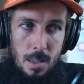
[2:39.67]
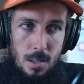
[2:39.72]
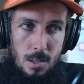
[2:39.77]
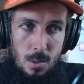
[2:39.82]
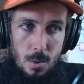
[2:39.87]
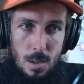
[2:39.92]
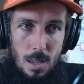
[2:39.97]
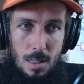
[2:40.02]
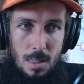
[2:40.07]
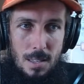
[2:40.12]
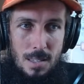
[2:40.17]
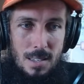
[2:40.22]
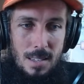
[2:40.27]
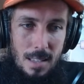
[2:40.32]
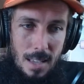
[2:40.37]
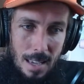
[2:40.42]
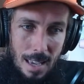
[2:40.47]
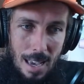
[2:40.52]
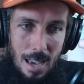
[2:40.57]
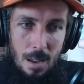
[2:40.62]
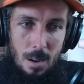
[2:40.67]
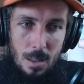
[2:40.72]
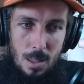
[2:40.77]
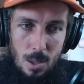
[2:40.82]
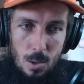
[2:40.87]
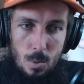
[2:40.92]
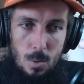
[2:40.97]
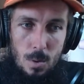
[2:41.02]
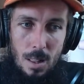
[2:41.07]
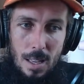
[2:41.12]
so again this is like how to
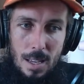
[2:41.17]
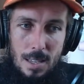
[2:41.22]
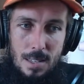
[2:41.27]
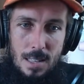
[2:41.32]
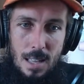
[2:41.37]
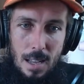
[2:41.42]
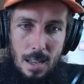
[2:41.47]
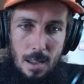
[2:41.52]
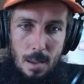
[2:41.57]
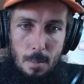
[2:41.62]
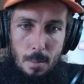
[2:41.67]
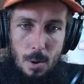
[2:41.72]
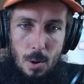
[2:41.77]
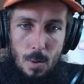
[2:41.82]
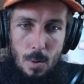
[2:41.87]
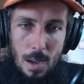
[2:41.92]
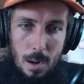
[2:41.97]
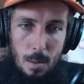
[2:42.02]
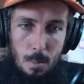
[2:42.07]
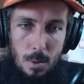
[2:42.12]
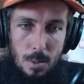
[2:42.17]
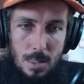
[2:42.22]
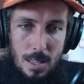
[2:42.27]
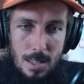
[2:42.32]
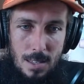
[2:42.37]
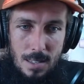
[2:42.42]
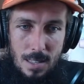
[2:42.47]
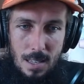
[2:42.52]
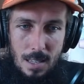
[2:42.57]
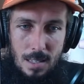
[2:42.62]
utilize the imo how to put
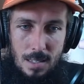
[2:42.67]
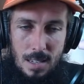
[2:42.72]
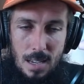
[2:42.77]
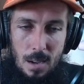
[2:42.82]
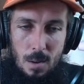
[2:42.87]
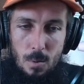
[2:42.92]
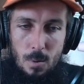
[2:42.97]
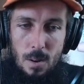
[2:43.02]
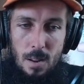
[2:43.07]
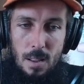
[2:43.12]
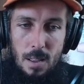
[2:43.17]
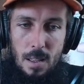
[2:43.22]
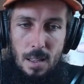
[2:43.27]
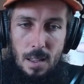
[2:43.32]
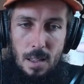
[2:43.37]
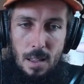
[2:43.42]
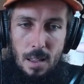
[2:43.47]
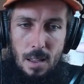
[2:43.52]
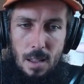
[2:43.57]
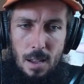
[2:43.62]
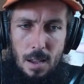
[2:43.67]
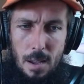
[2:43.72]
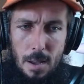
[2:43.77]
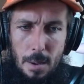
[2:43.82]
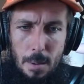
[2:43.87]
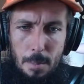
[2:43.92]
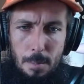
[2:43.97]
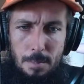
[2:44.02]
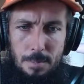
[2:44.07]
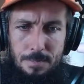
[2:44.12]
these things out
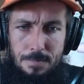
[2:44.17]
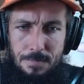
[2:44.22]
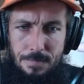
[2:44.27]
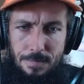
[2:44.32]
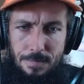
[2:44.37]
um,